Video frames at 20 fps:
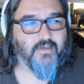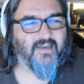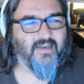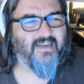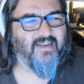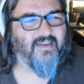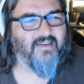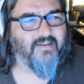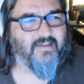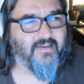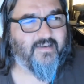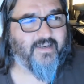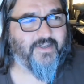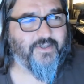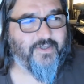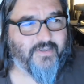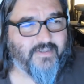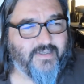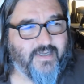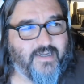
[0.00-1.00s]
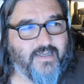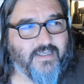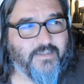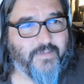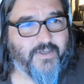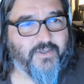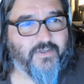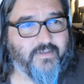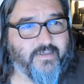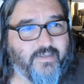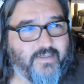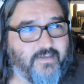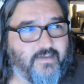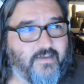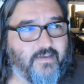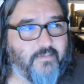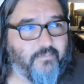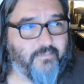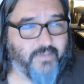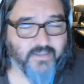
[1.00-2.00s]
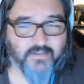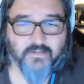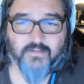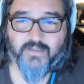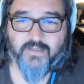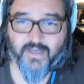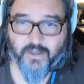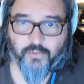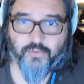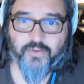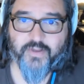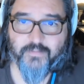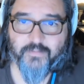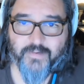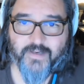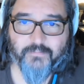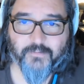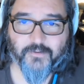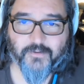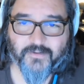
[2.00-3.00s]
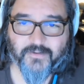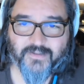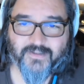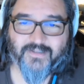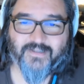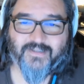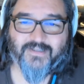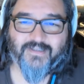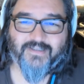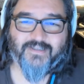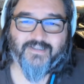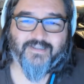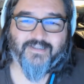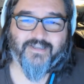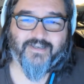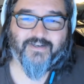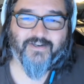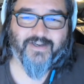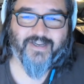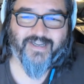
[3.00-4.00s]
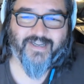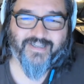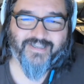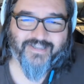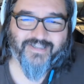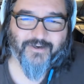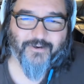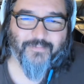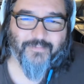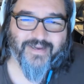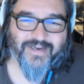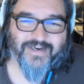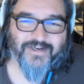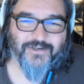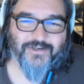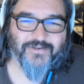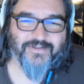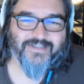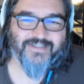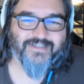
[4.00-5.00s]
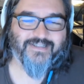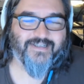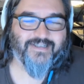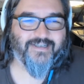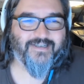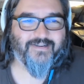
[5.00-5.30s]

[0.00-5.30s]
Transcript: And I should say, especially mentally healthy people that are managers,